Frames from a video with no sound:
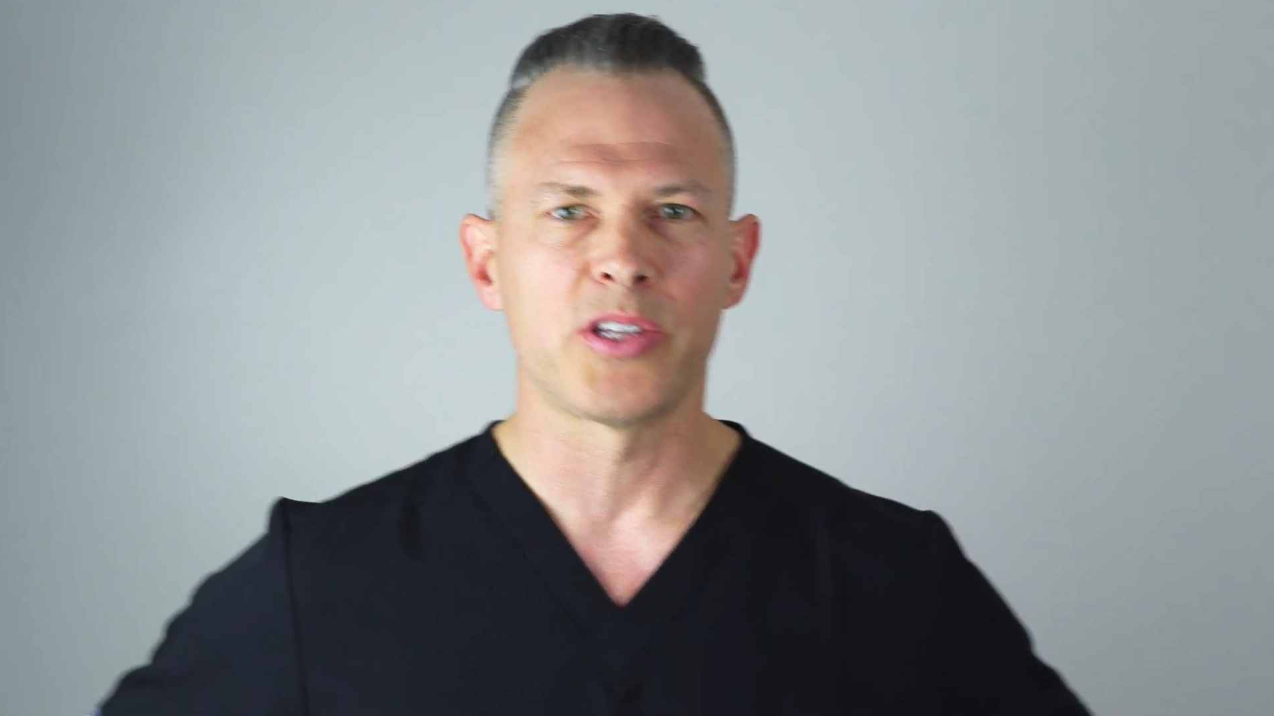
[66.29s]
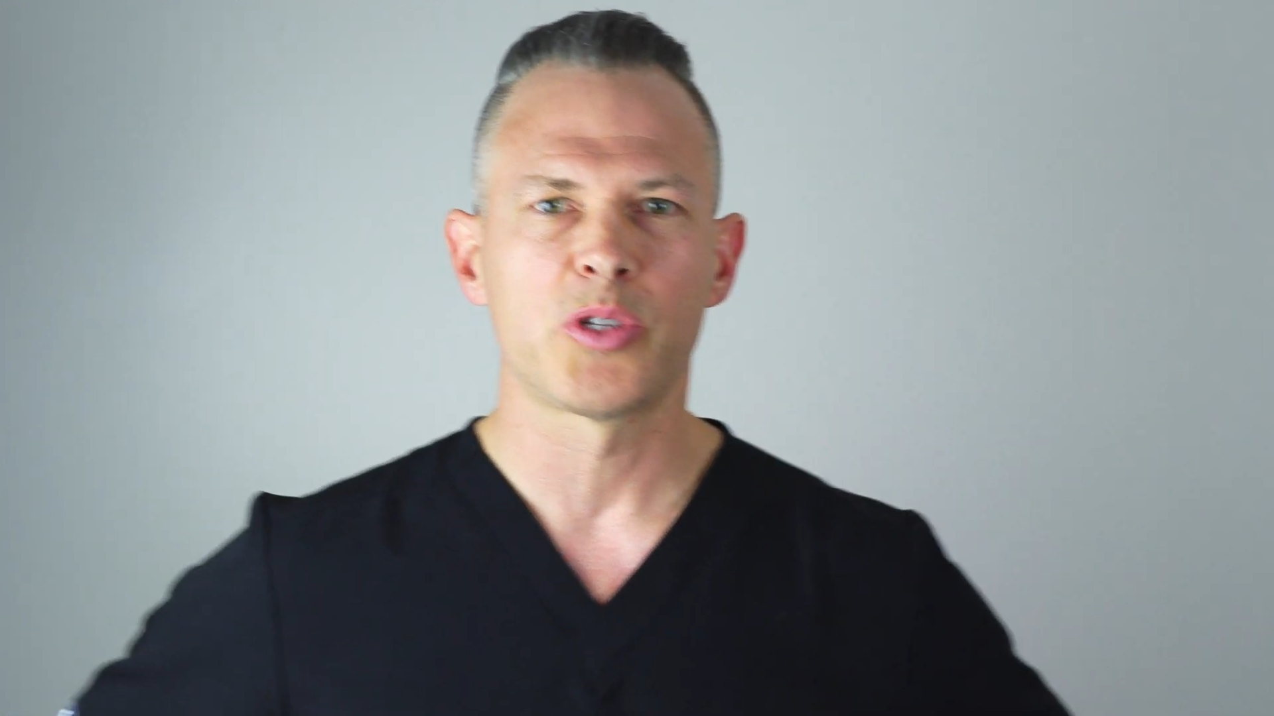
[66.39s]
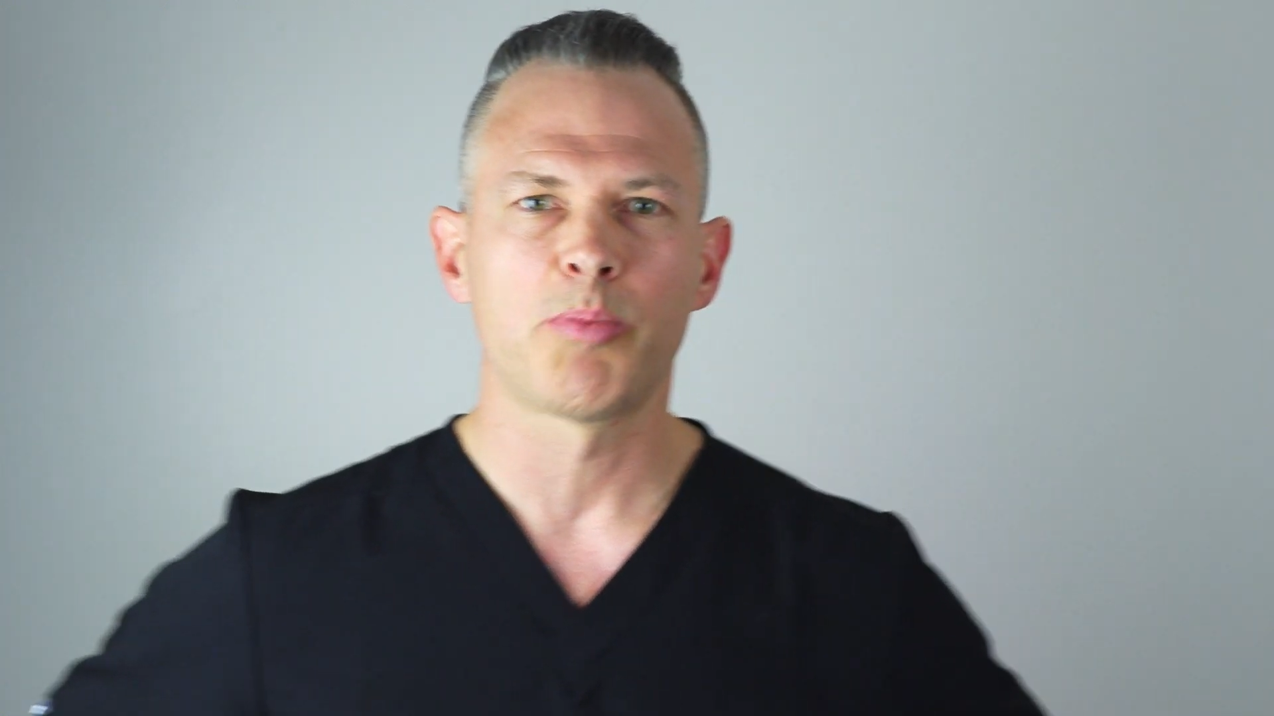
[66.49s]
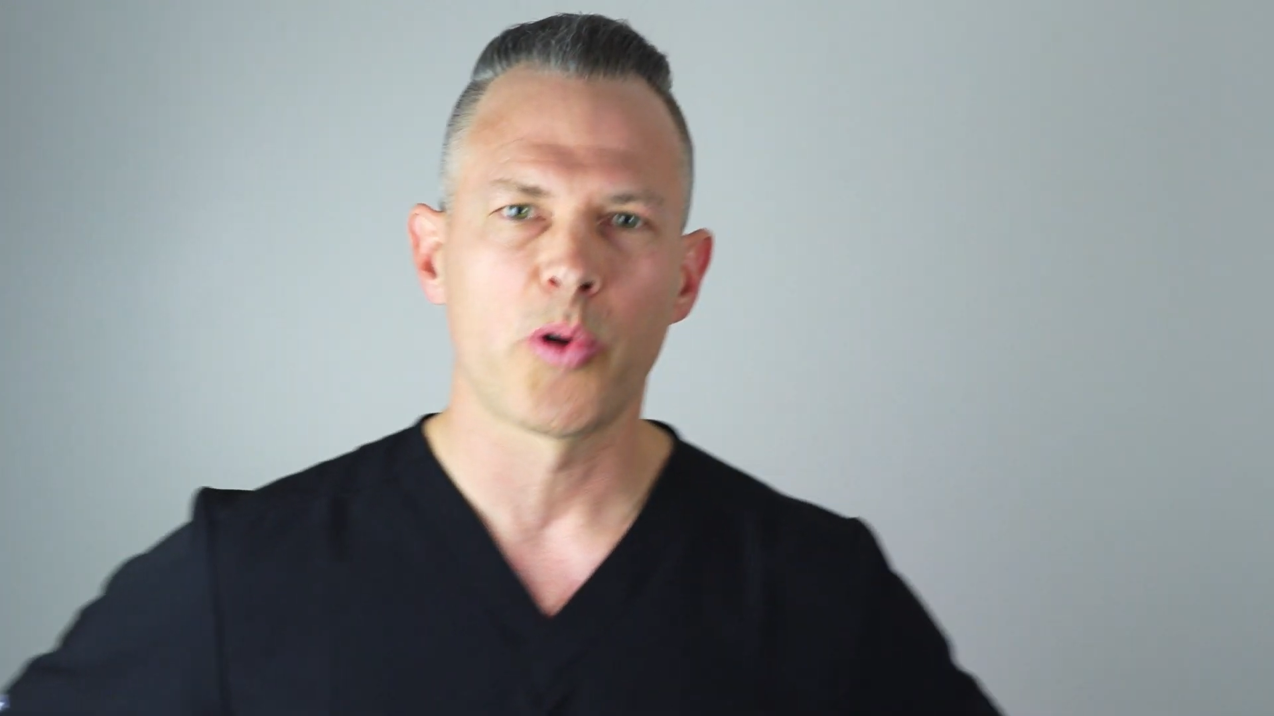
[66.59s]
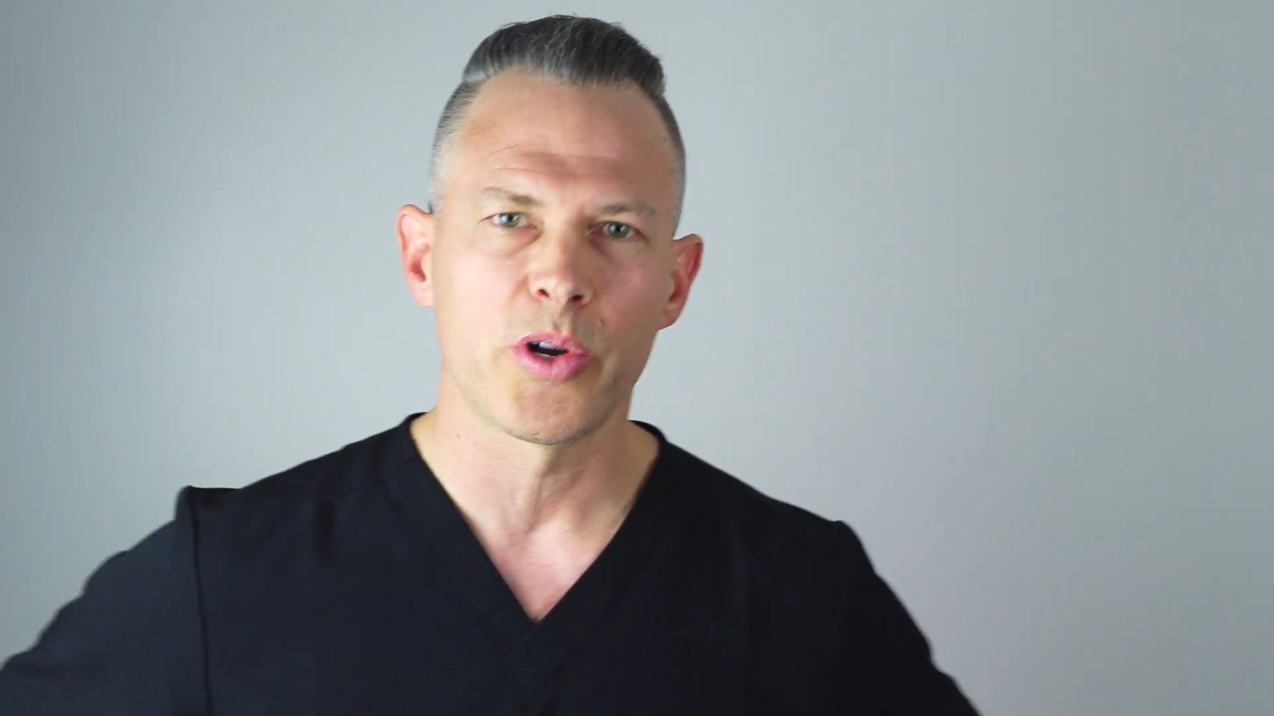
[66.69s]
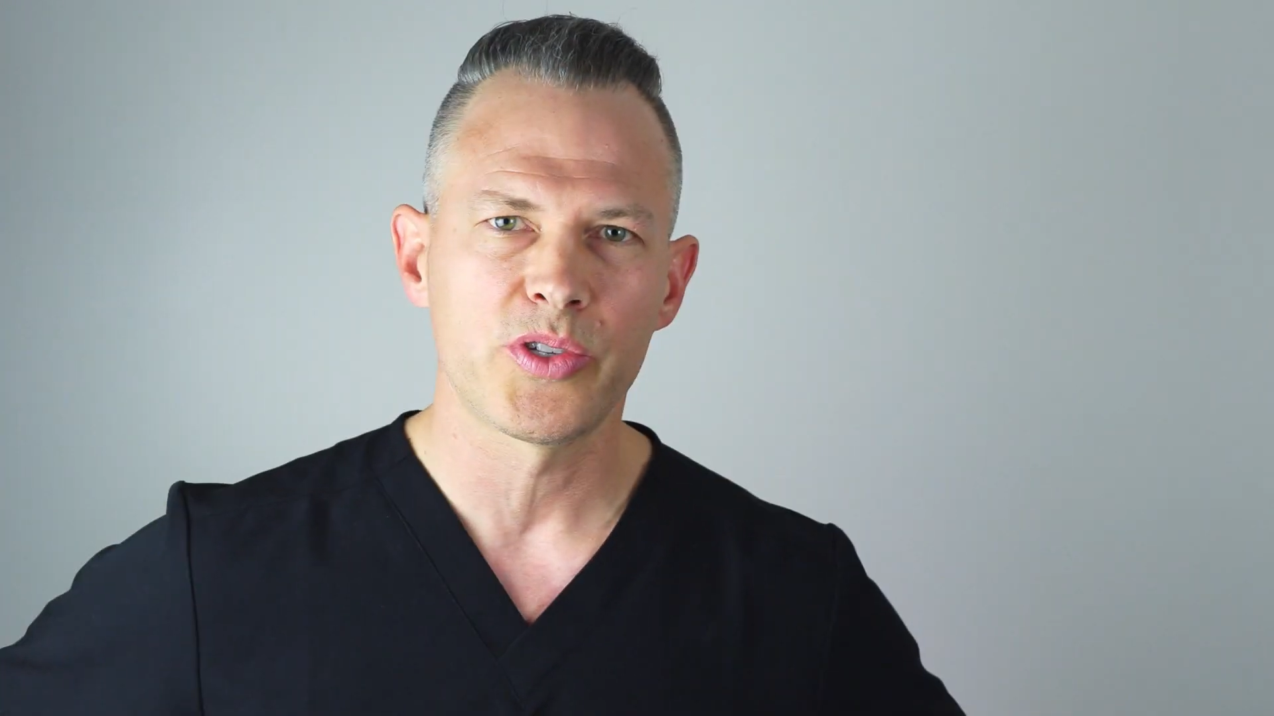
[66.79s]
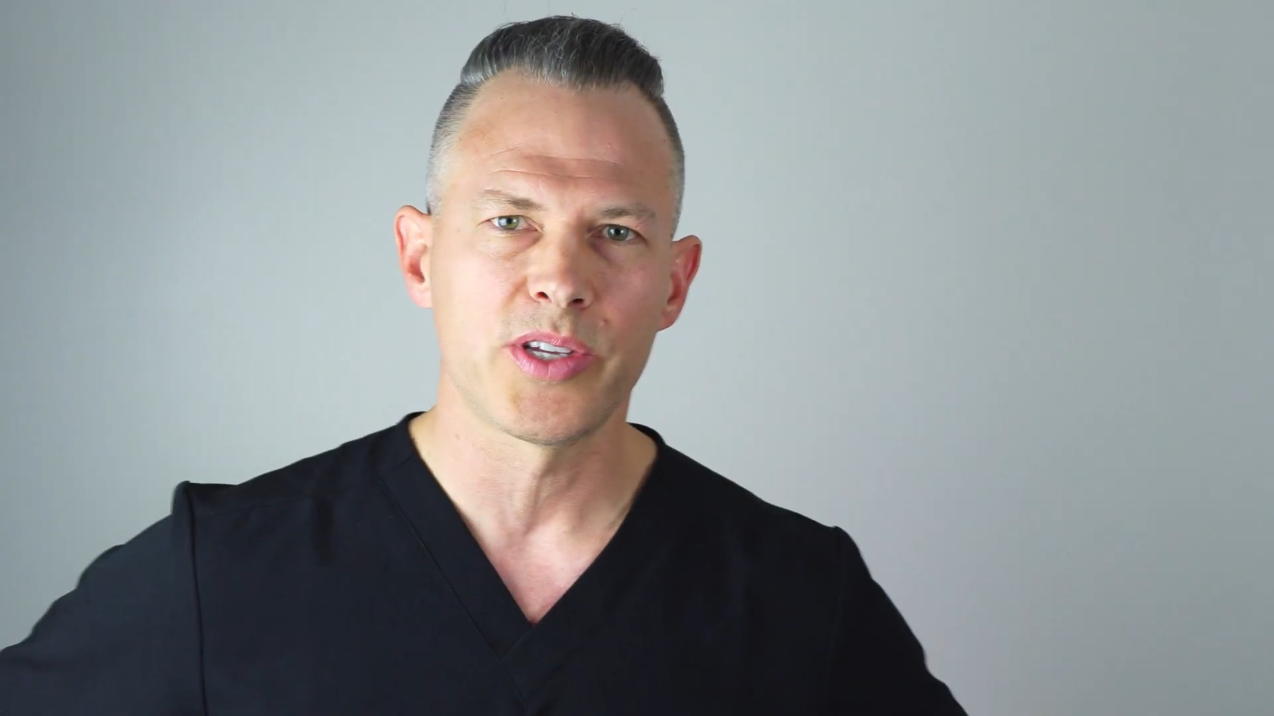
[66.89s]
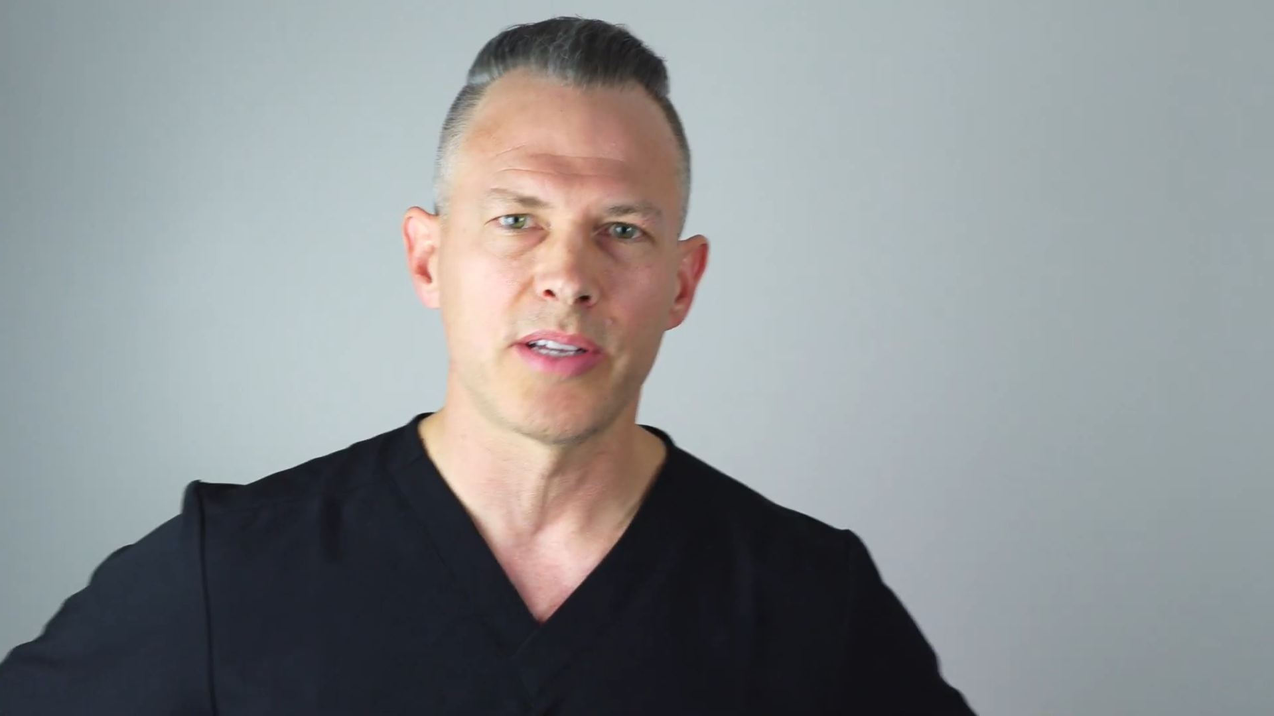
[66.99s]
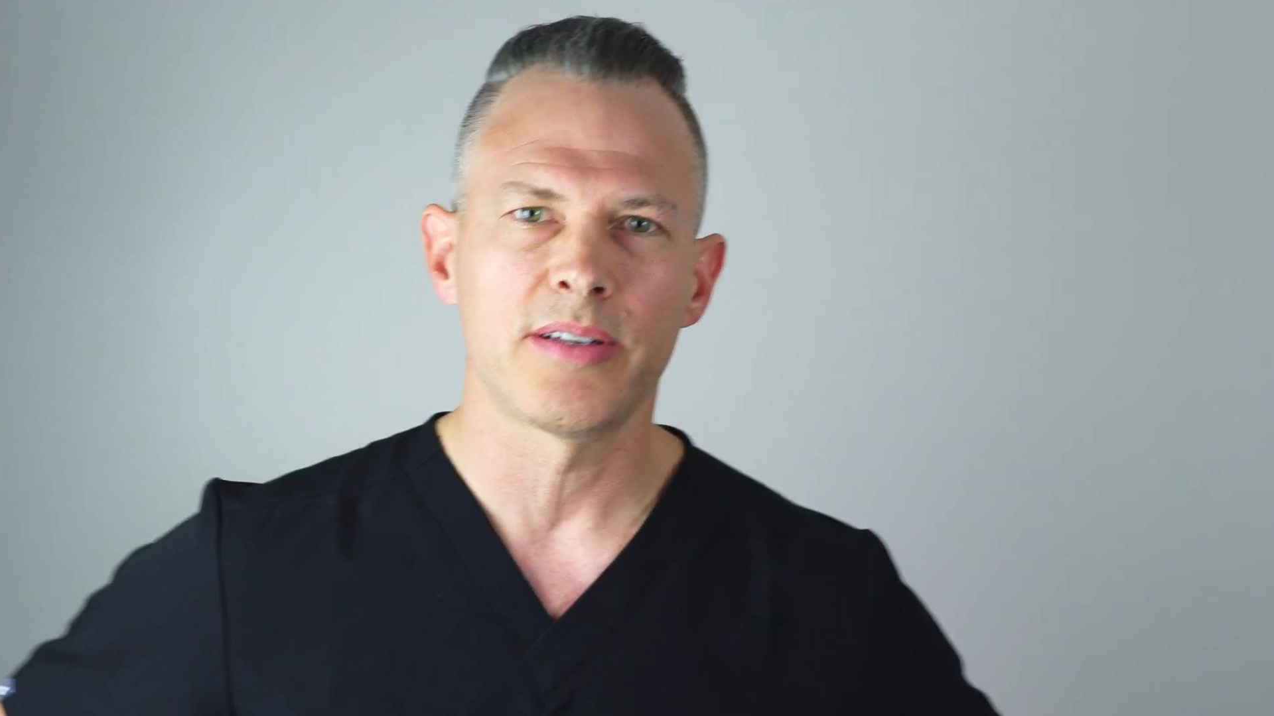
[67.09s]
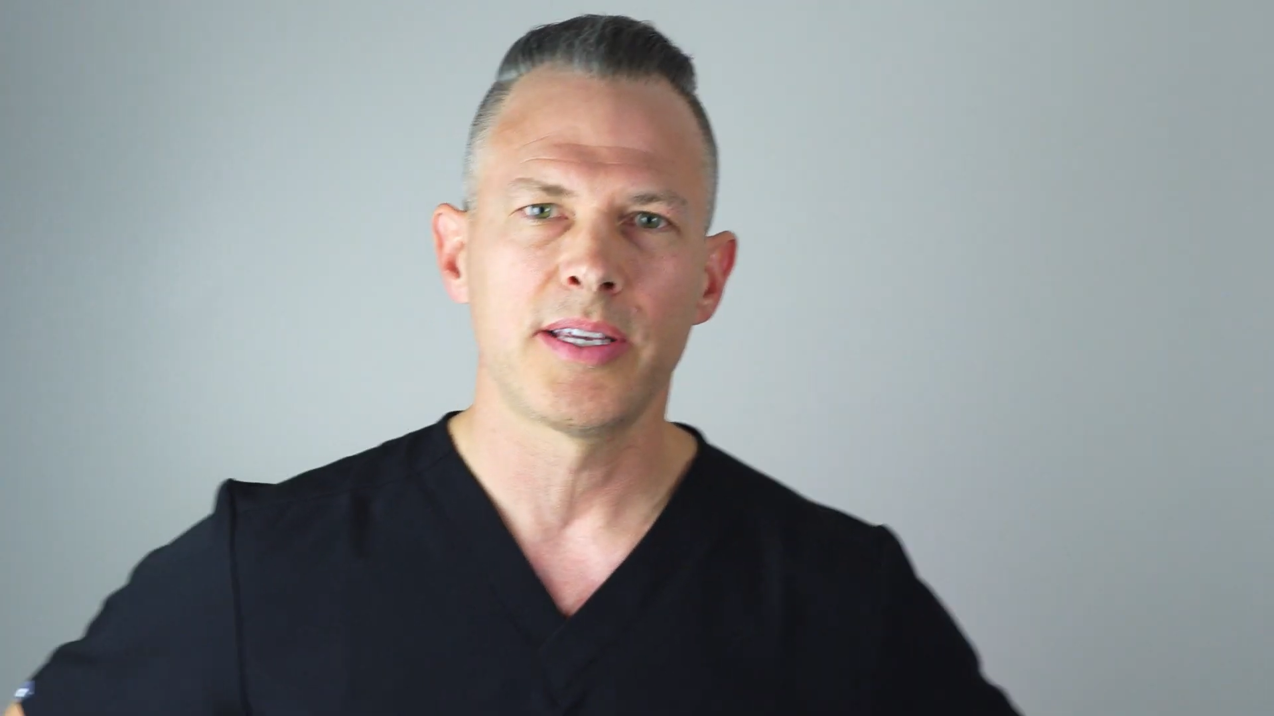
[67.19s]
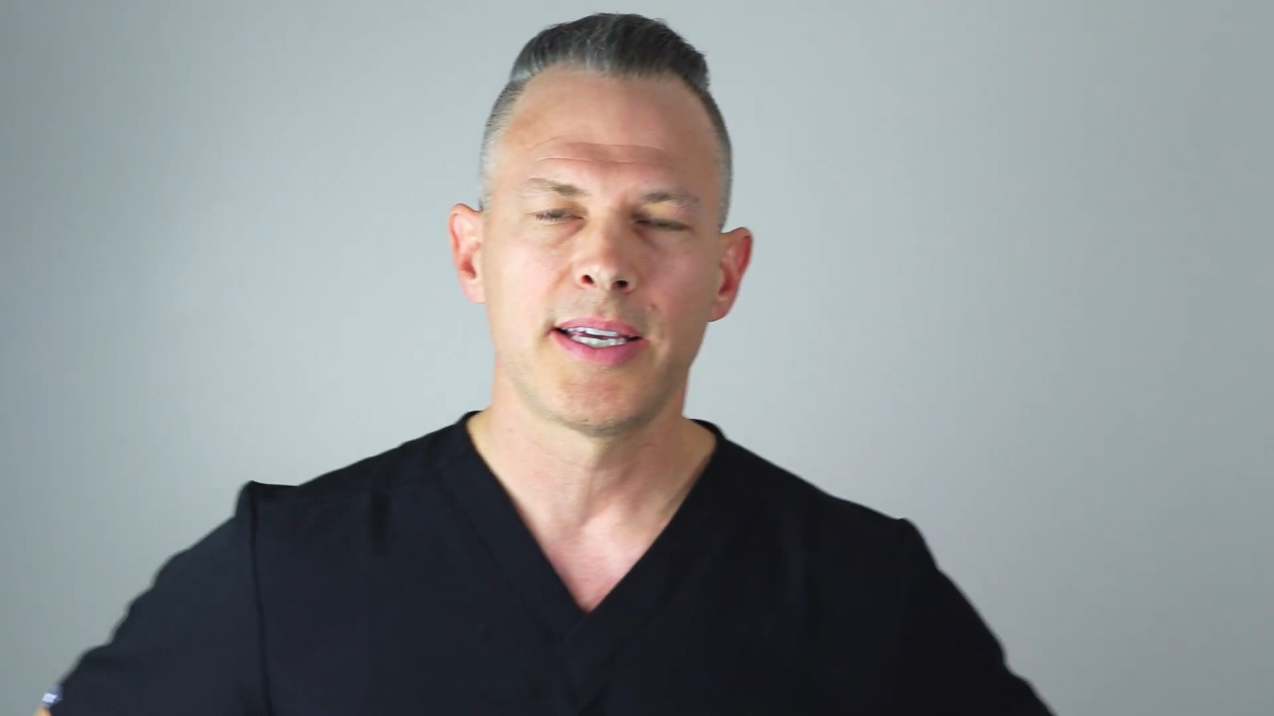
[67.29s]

in sports and